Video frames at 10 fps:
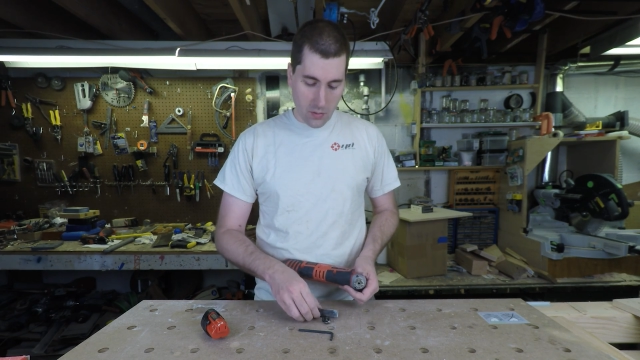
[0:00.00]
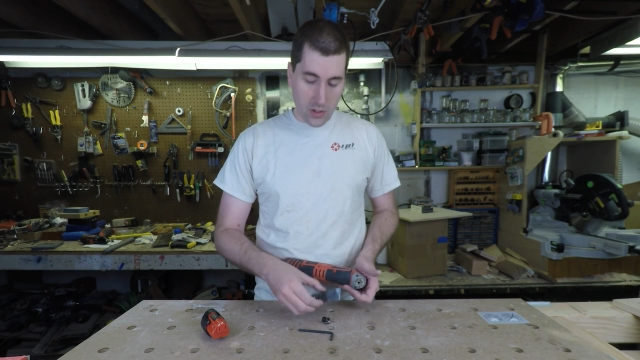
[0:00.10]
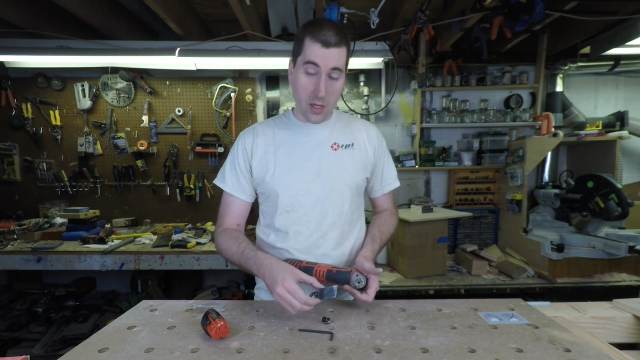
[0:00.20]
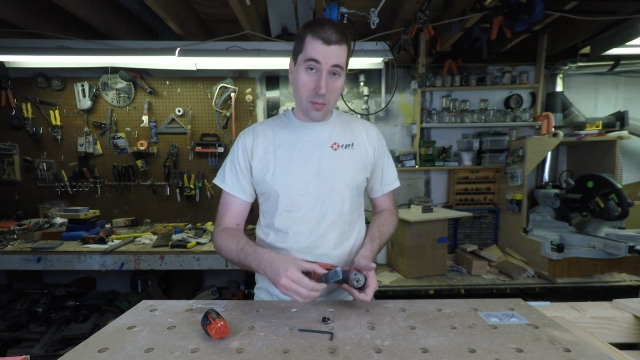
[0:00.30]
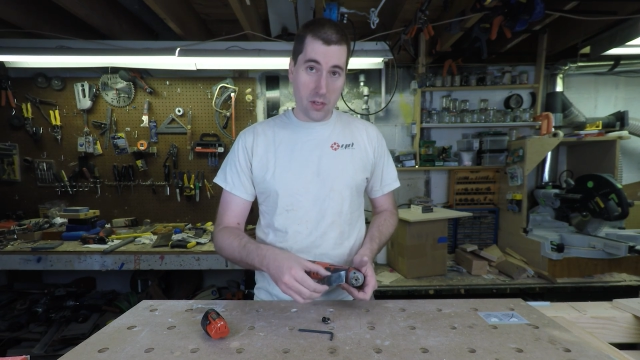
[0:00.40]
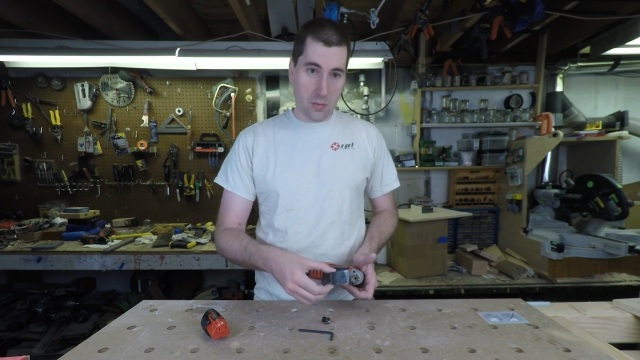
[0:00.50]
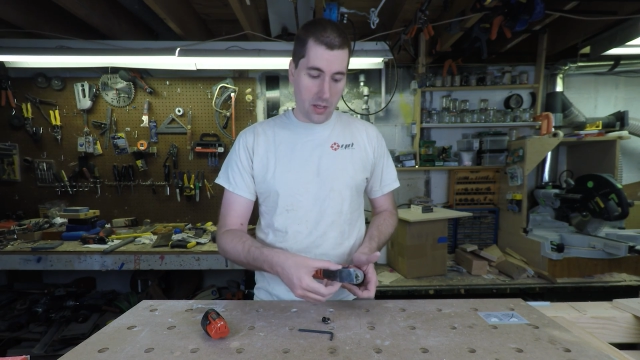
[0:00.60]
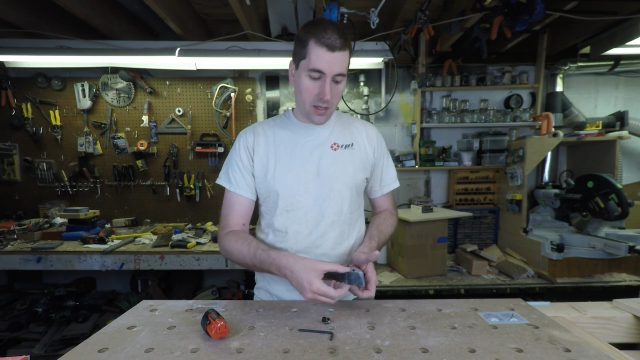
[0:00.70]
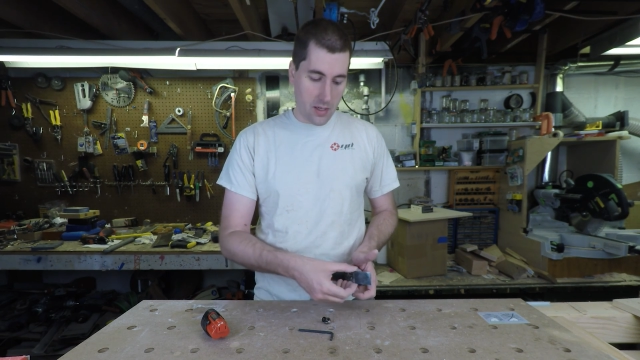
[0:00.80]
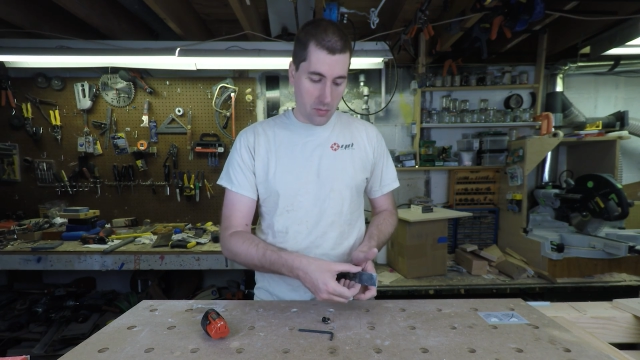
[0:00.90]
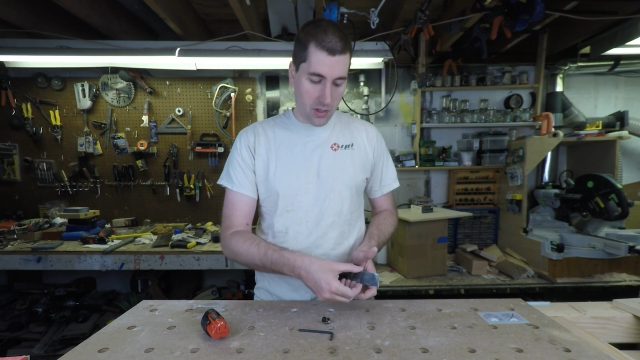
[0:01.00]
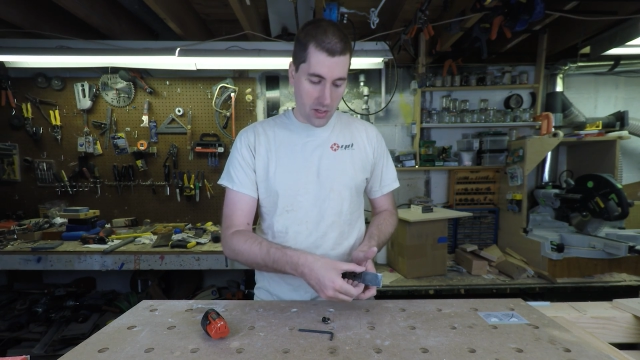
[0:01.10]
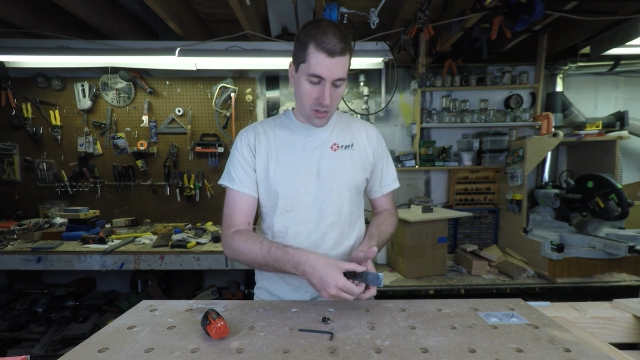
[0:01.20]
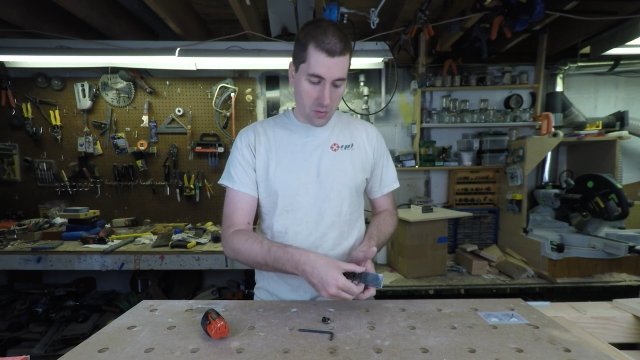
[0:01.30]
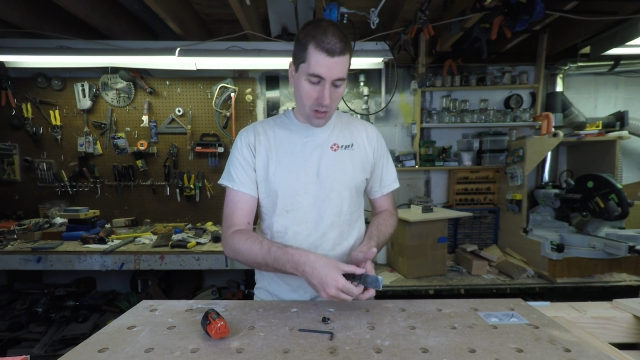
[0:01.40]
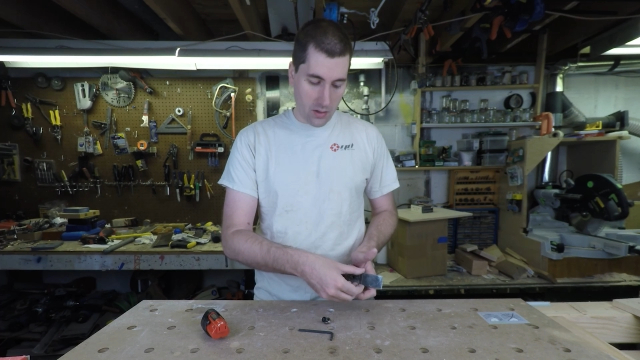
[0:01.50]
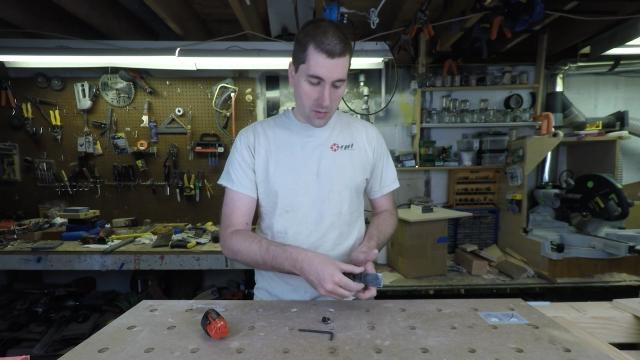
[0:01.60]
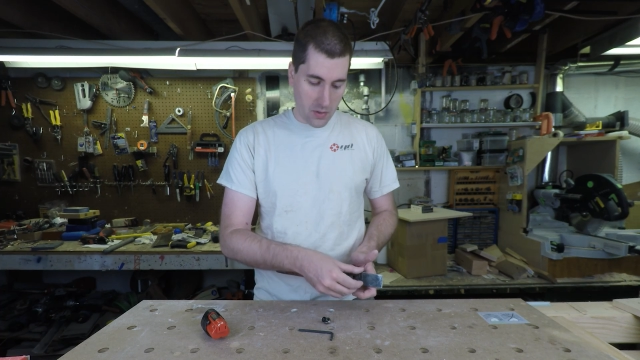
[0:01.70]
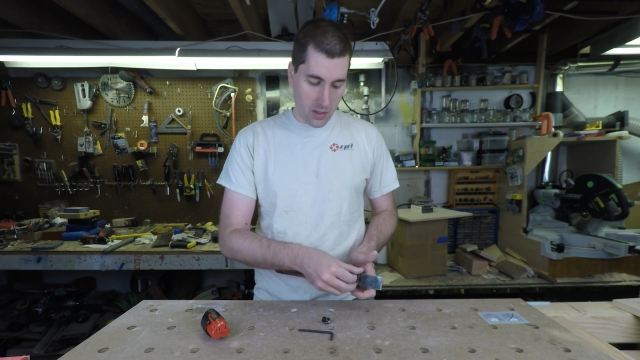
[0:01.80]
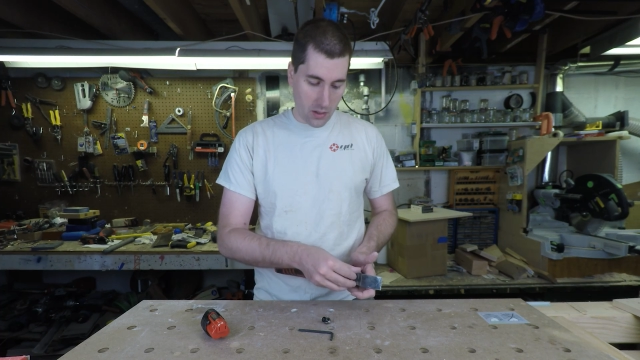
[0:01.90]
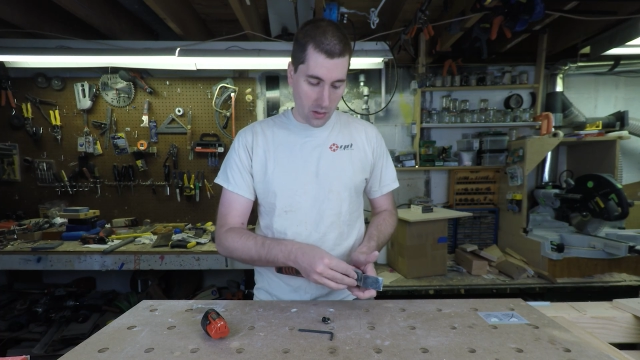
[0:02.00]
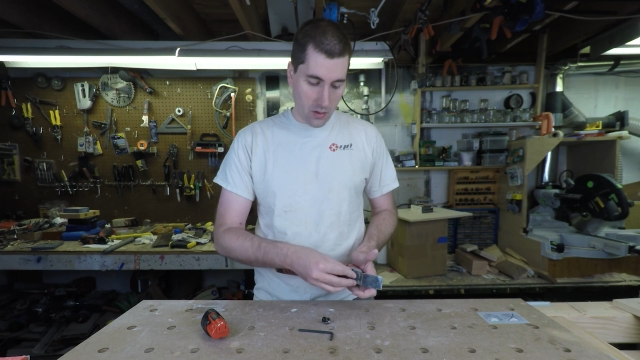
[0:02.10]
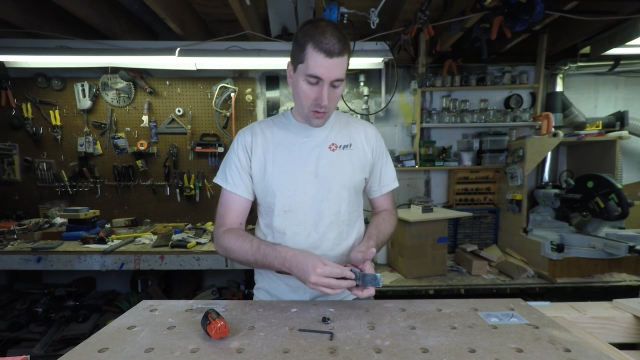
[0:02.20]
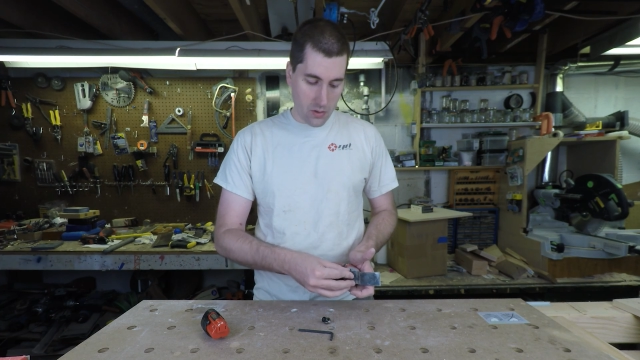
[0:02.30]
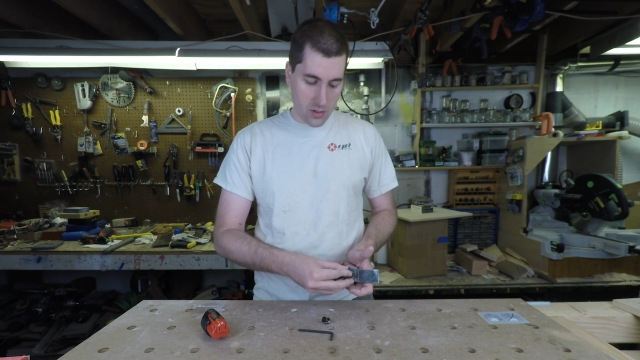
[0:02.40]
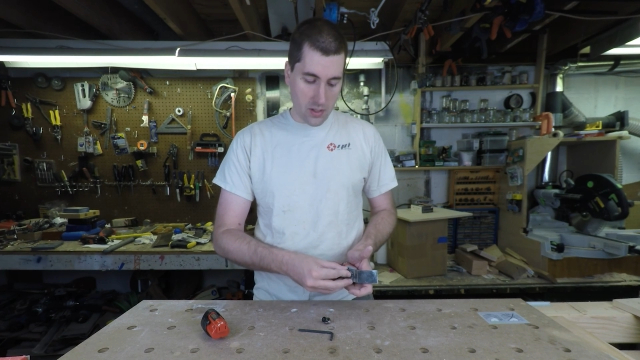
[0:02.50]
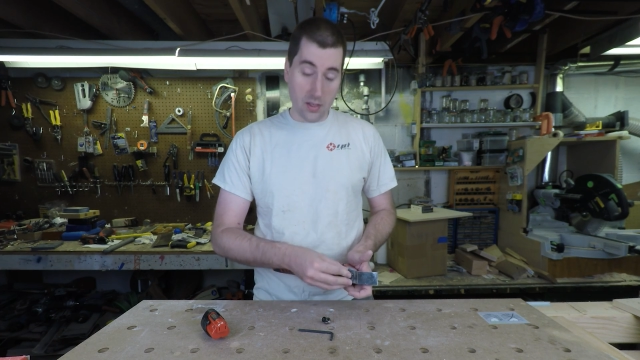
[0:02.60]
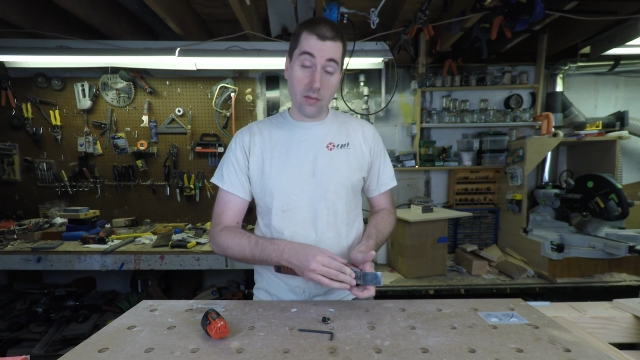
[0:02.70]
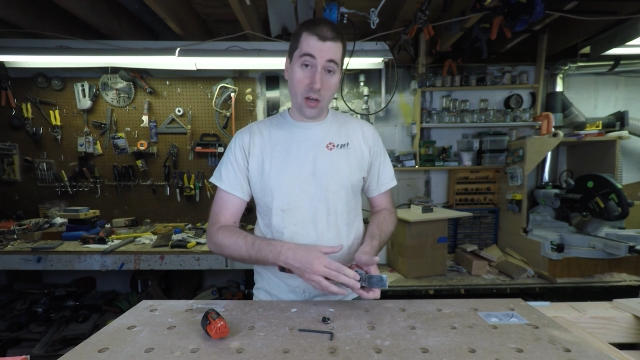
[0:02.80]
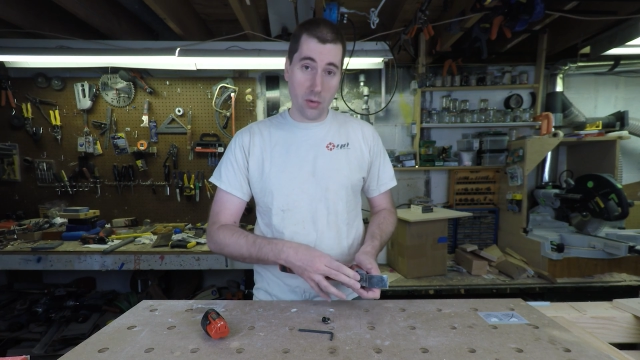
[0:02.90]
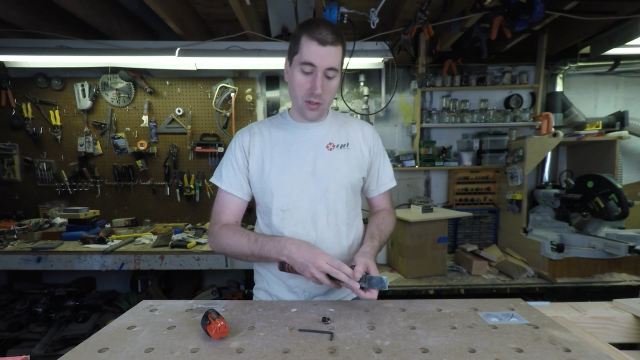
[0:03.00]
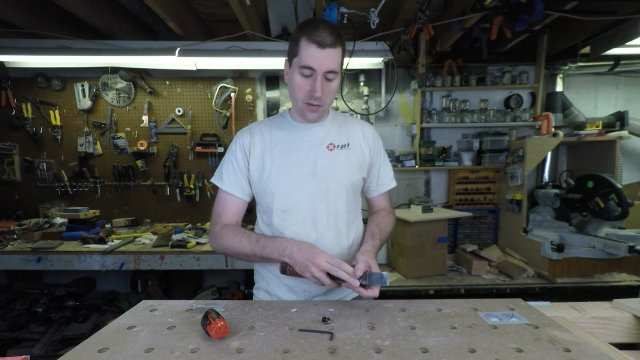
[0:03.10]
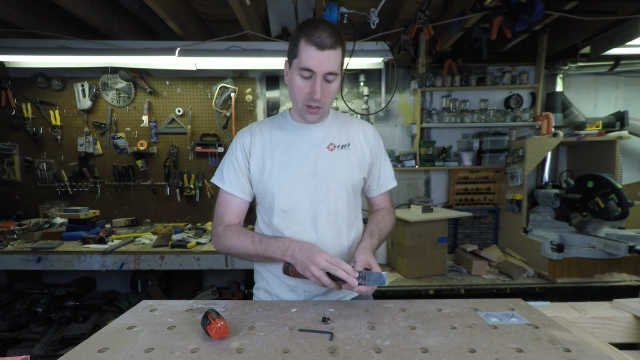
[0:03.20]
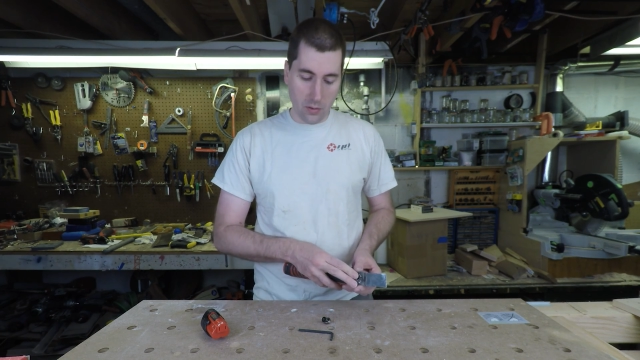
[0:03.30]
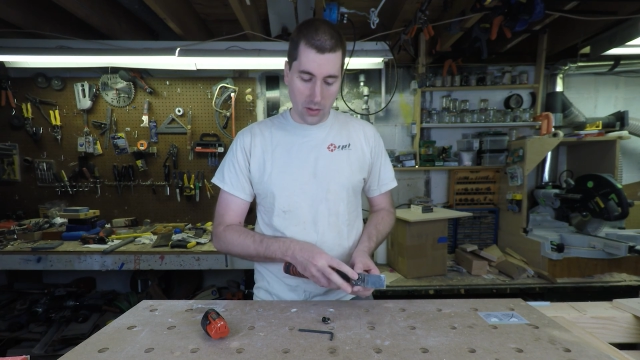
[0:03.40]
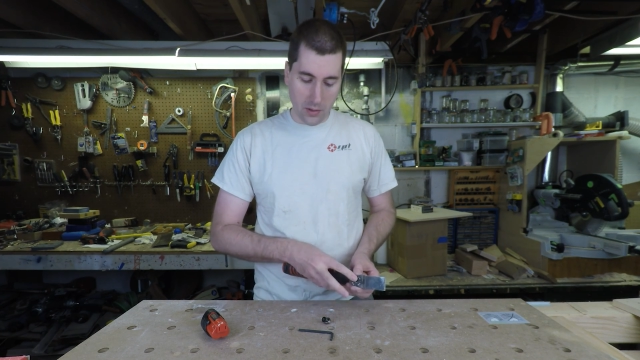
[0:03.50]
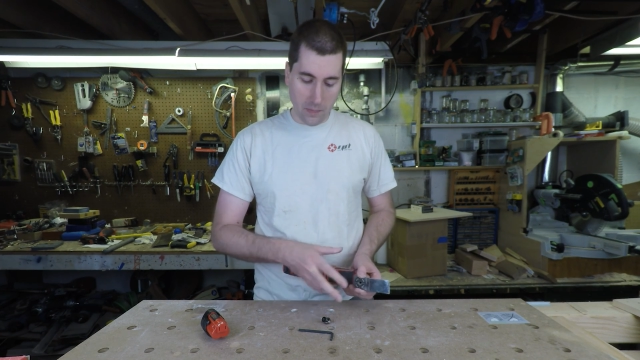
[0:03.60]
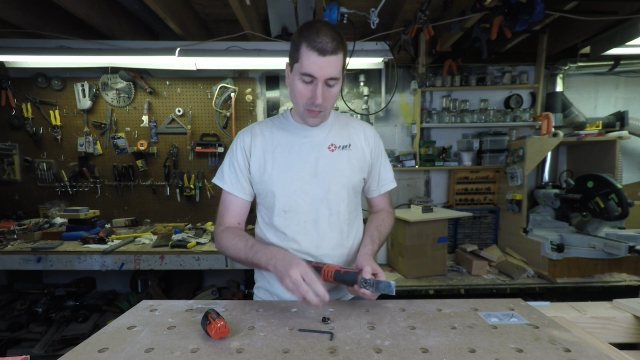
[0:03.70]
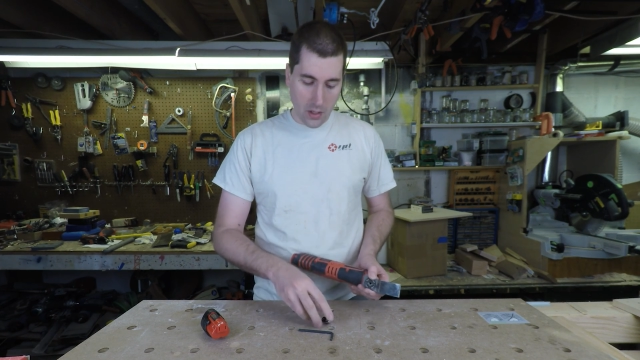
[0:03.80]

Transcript: which keep this blade in place while it's being used, since it vibrates very quickly.